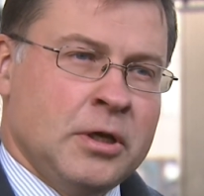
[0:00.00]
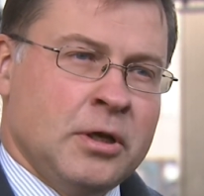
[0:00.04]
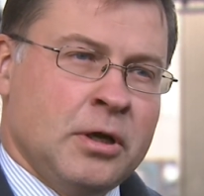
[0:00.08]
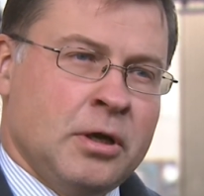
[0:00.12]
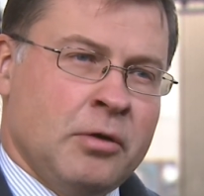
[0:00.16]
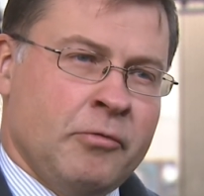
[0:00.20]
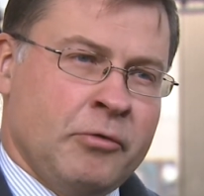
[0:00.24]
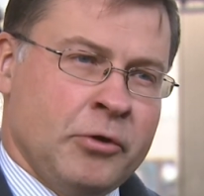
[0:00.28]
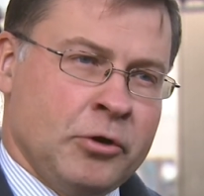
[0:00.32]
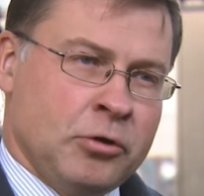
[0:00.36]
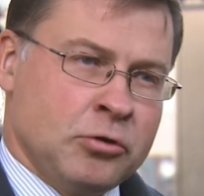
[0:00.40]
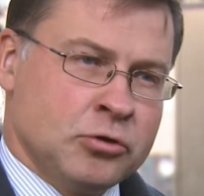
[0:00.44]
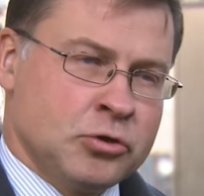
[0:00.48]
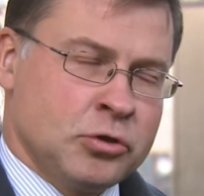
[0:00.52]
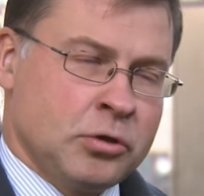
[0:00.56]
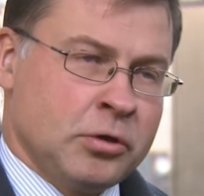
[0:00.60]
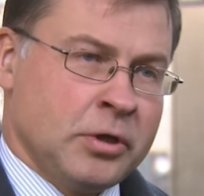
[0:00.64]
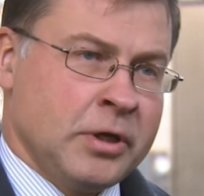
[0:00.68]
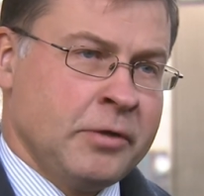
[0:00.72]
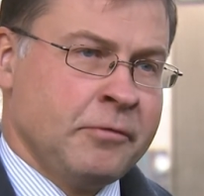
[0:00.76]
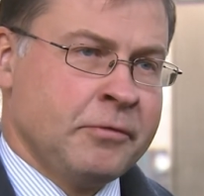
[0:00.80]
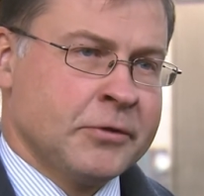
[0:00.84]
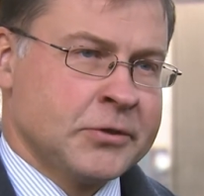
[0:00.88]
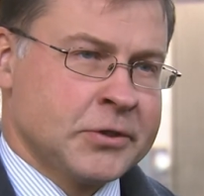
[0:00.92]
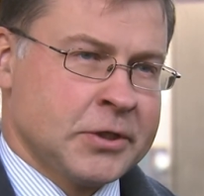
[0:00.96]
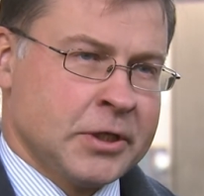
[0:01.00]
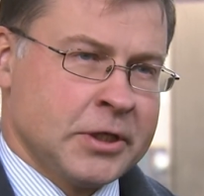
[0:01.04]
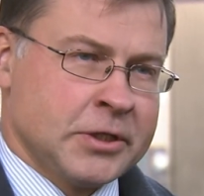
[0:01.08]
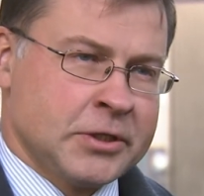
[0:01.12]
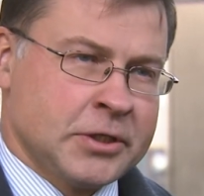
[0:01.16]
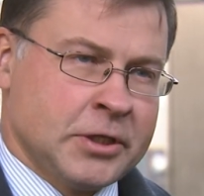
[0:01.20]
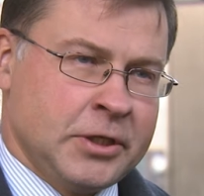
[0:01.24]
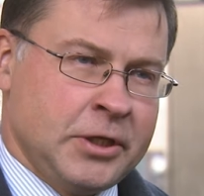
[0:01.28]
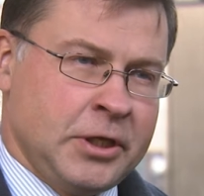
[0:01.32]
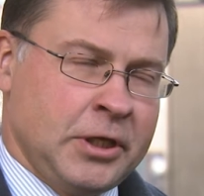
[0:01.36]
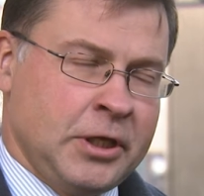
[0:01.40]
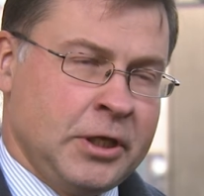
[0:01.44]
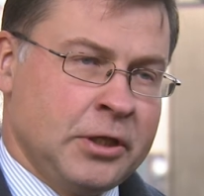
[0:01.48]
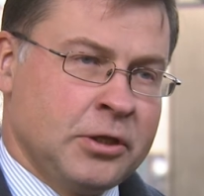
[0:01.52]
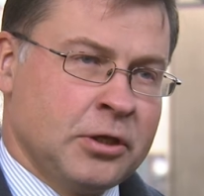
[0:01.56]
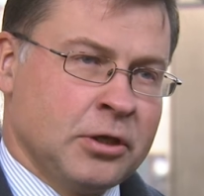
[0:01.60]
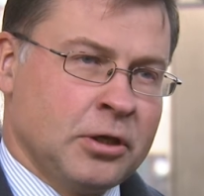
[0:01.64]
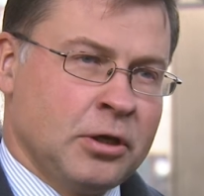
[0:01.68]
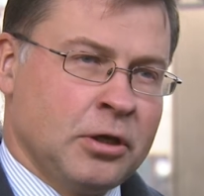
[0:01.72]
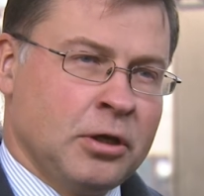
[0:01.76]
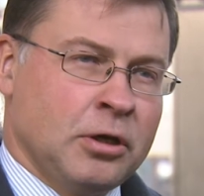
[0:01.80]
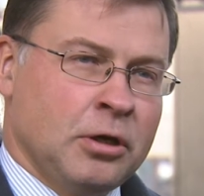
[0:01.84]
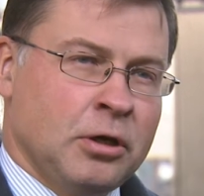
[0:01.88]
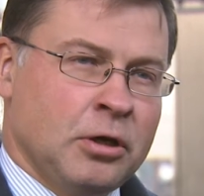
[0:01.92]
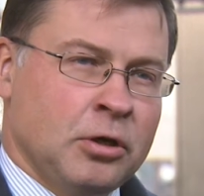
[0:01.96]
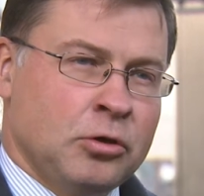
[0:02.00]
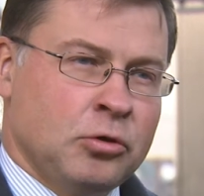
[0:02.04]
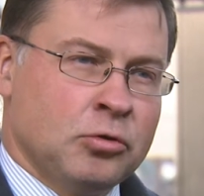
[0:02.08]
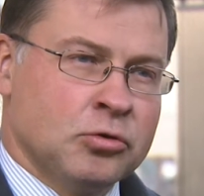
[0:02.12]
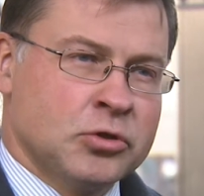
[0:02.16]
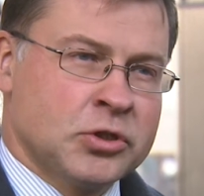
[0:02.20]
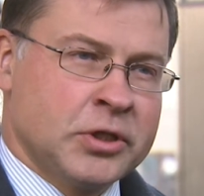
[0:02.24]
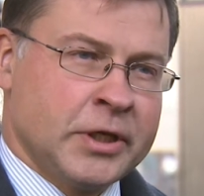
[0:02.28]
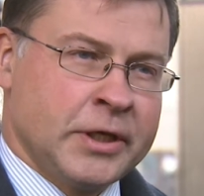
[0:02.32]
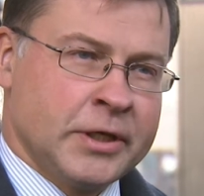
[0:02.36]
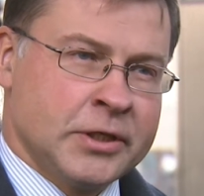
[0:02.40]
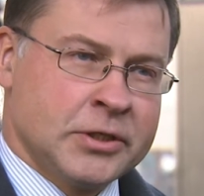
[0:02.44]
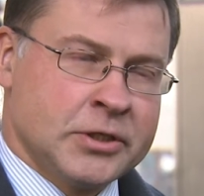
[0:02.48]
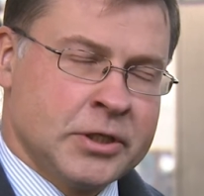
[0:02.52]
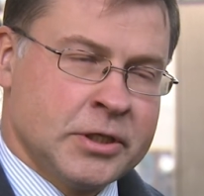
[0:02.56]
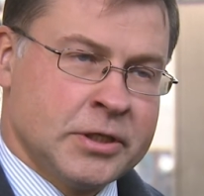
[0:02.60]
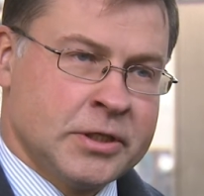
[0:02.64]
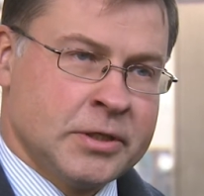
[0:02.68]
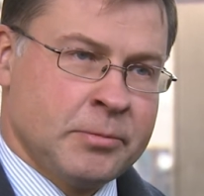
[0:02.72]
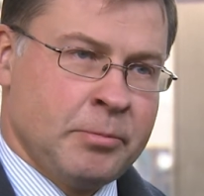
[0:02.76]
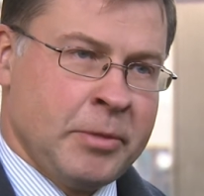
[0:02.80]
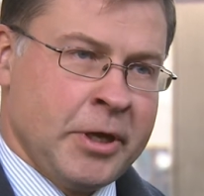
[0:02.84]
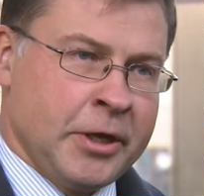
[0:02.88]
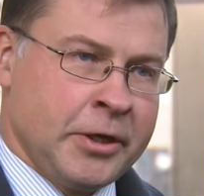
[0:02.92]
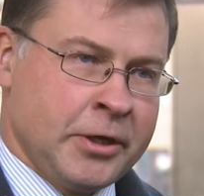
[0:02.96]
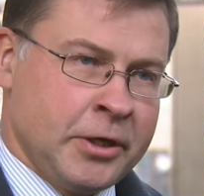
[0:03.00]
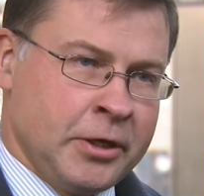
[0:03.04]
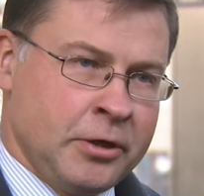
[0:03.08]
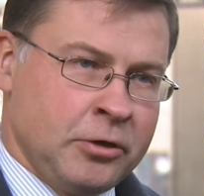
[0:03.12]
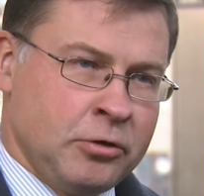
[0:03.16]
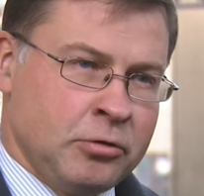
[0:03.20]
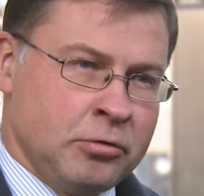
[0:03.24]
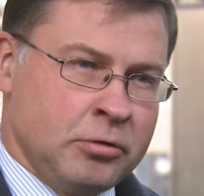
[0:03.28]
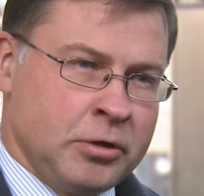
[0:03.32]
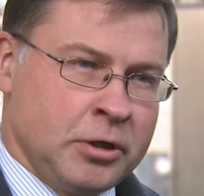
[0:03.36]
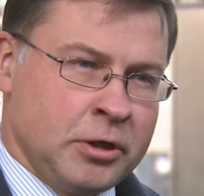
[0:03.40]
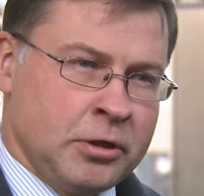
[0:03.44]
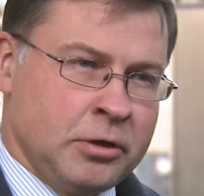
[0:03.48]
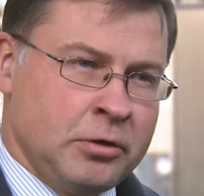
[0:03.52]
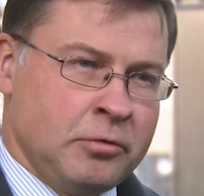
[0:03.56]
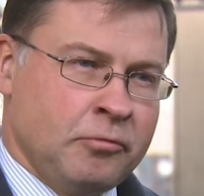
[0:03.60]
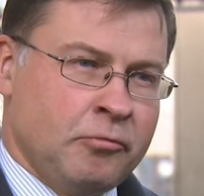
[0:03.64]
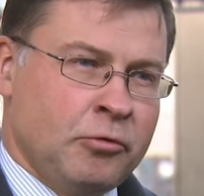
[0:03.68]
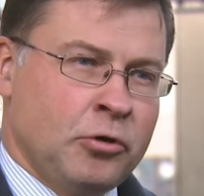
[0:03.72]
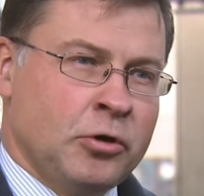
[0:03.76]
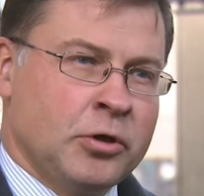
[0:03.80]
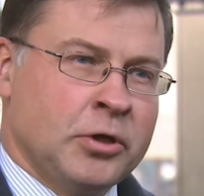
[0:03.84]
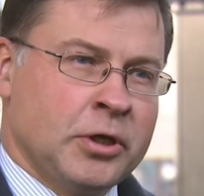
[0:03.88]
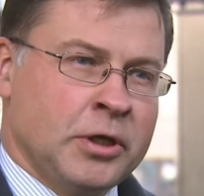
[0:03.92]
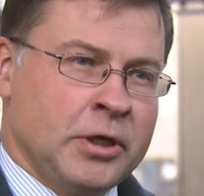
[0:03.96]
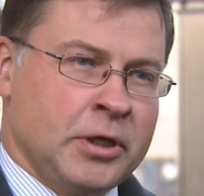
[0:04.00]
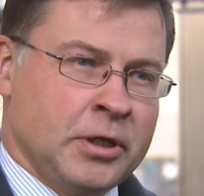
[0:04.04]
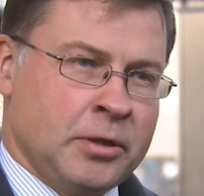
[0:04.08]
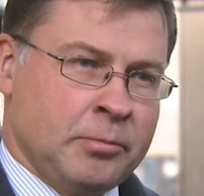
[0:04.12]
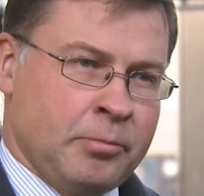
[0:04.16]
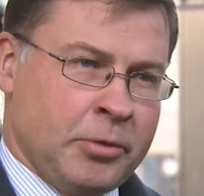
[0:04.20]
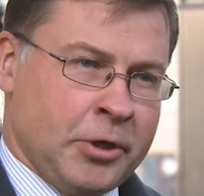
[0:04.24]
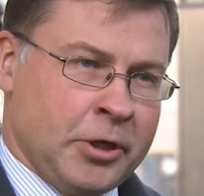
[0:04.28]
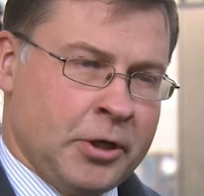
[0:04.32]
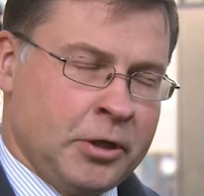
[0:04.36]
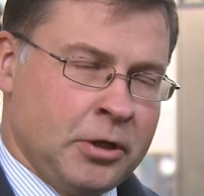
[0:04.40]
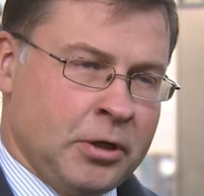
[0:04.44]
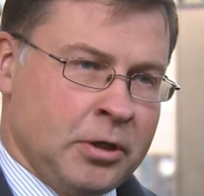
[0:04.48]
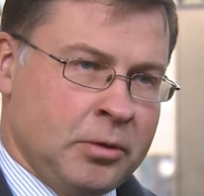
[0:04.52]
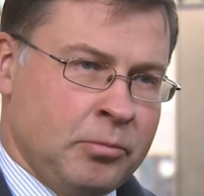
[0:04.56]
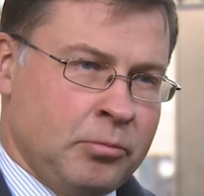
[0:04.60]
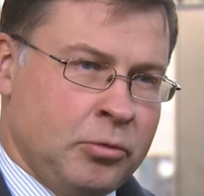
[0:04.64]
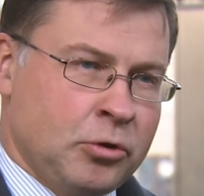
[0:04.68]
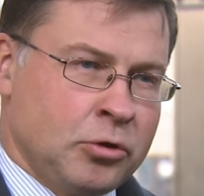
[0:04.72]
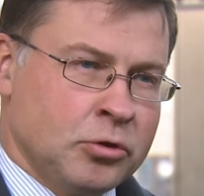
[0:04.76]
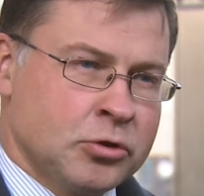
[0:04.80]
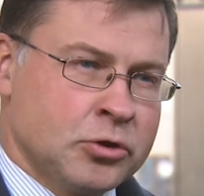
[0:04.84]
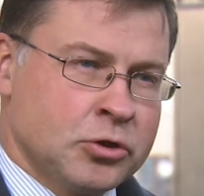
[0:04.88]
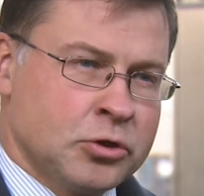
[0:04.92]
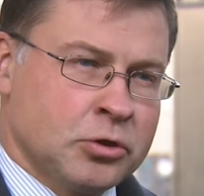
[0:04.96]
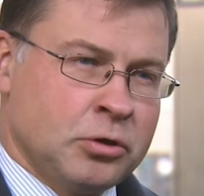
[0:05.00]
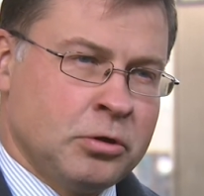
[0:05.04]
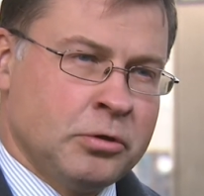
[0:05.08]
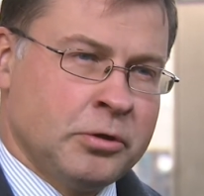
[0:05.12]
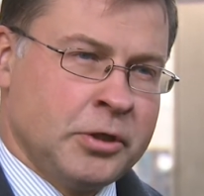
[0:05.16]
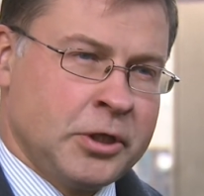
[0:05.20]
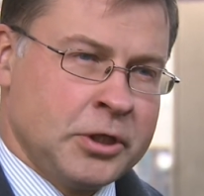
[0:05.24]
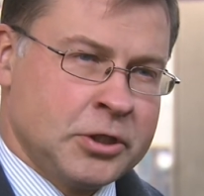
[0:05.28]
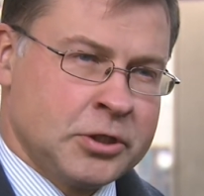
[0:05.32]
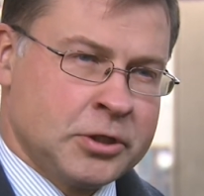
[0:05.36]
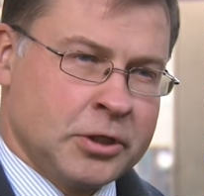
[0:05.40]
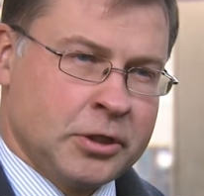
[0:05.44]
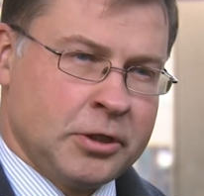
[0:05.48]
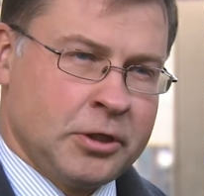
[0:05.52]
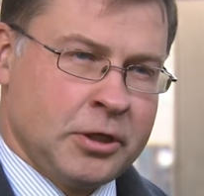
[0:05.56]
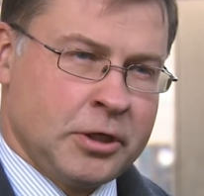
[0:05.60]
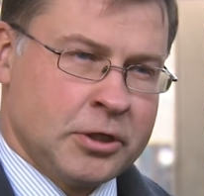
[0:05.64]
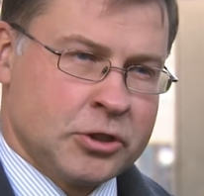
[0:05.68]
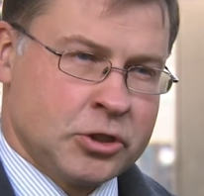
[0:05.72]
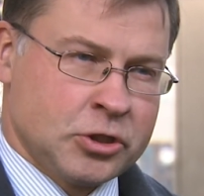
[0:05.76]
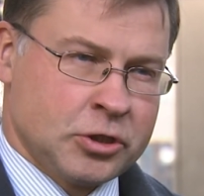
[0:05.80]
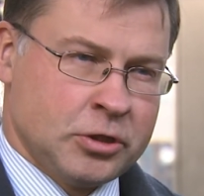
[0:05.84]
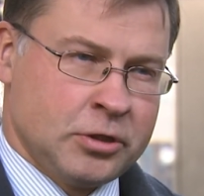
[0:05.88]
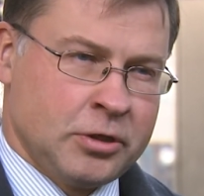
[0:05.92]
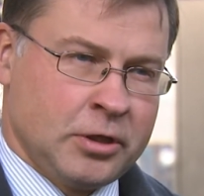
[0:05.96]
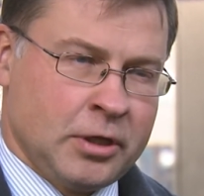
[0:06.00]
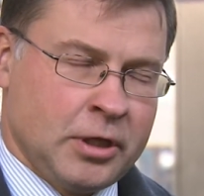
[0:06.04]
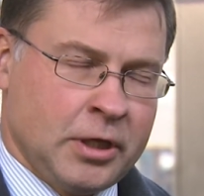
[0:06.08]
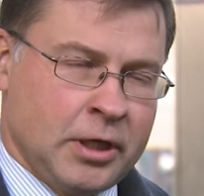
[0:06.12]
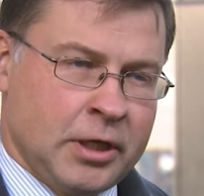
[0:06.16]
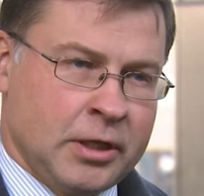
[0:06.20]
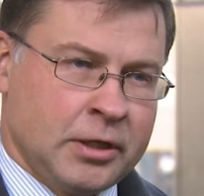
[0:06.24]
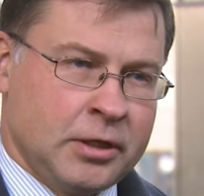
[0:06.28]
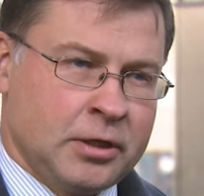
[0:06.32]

We also emphasize the need to strengthen the banking union, working in parallel both on risk reduction and